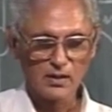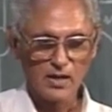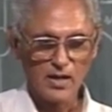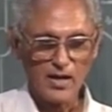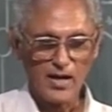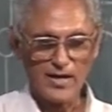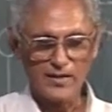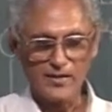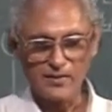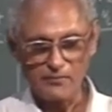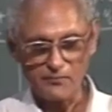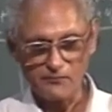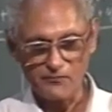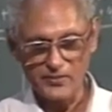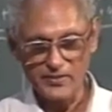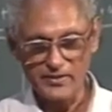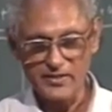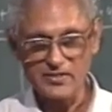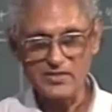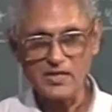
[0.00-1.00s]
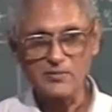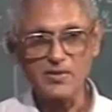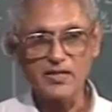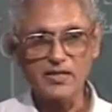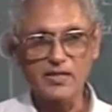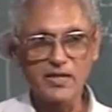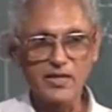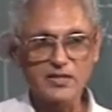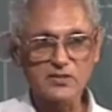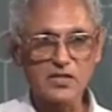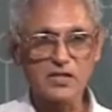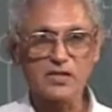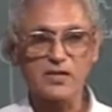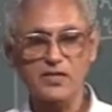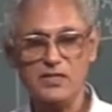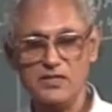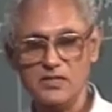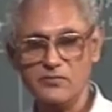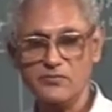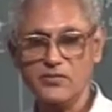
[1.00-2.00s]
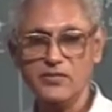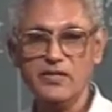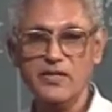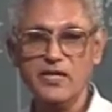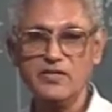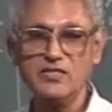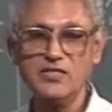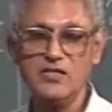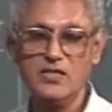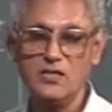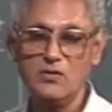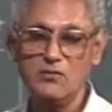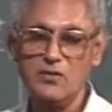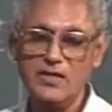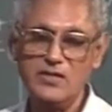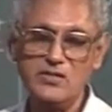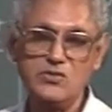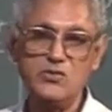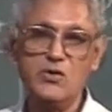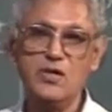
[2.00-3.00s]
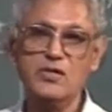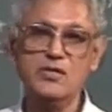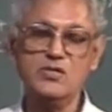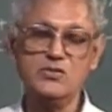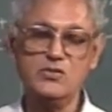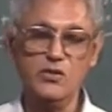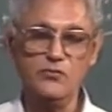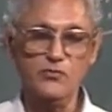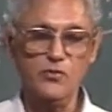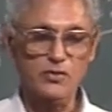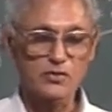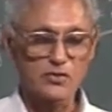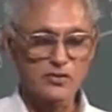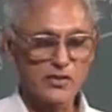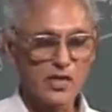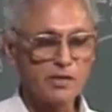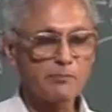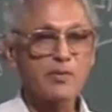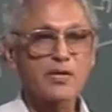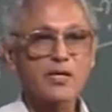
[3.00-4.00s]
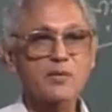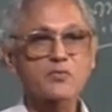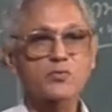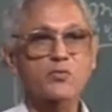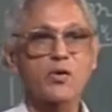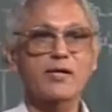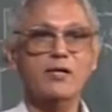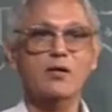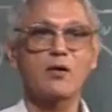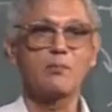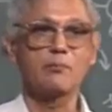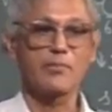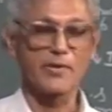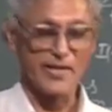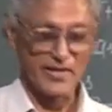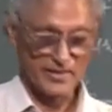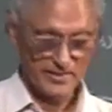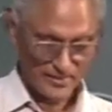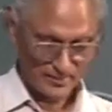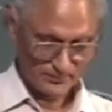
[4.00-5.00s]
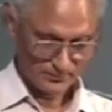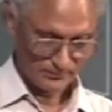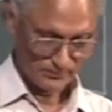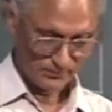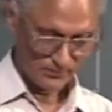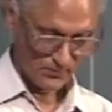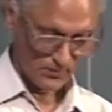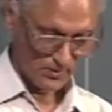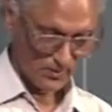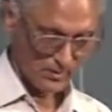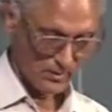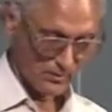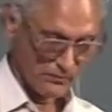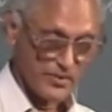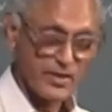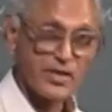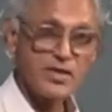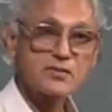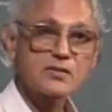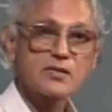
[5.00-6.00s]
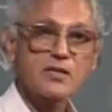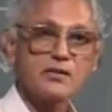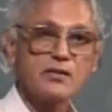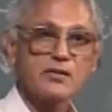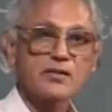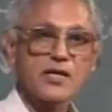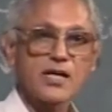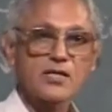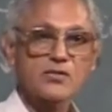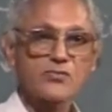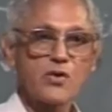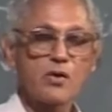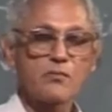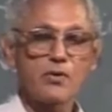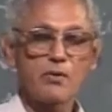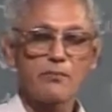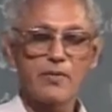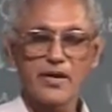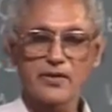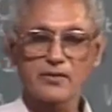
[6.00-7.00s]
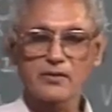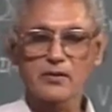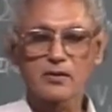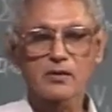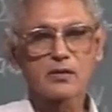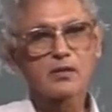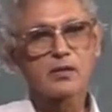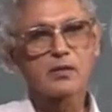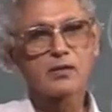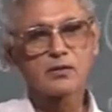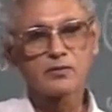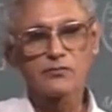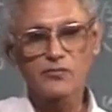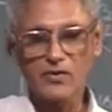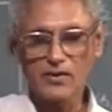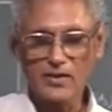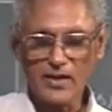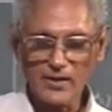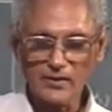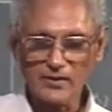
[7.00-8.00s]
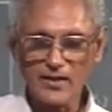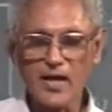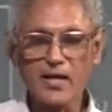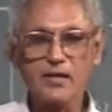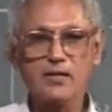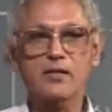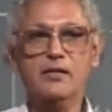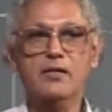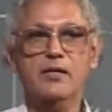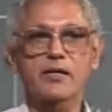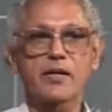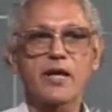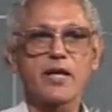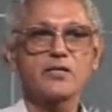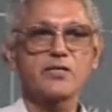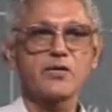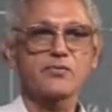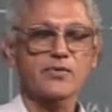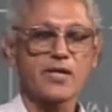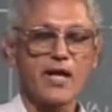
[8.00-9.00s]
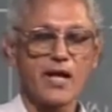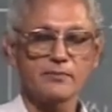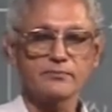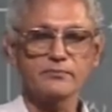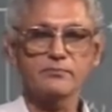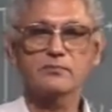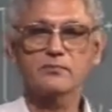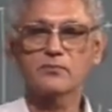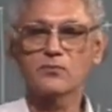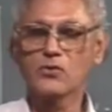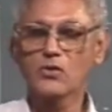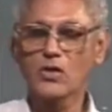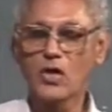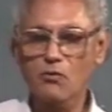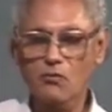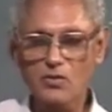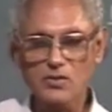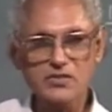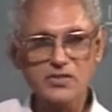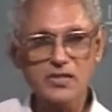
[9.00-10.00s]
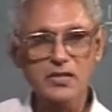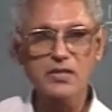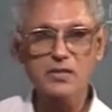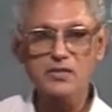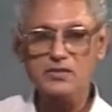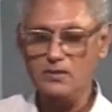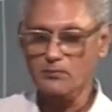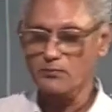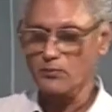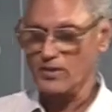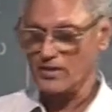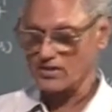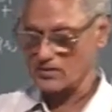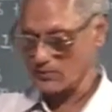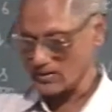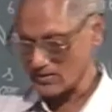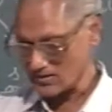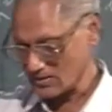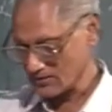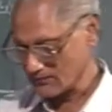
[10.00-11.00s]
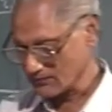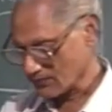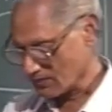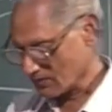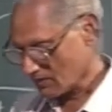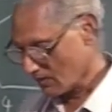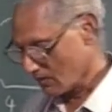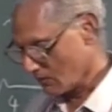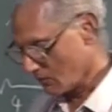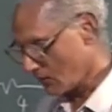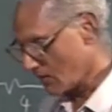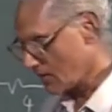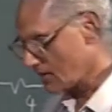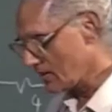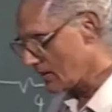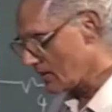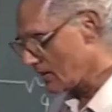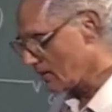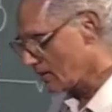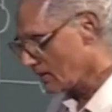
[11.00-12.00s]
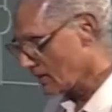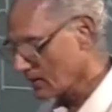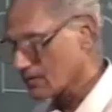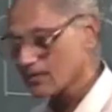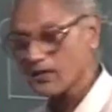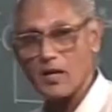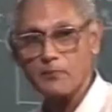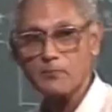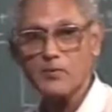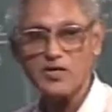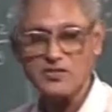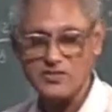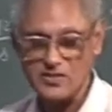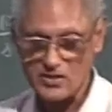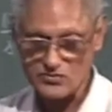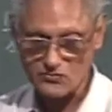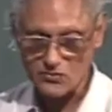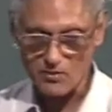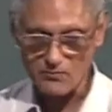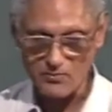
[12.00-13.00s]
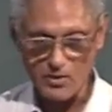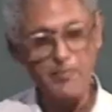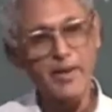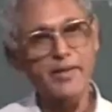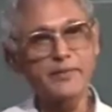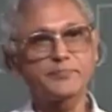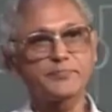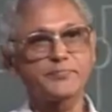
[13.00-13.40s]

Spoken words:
and put this up as the initial condition for the next interval, and so on and so forth. That becomes quite complicated. Whereas in the transform domain, for the entire range of time, you have one single simple expression for in the Laplace transform domain.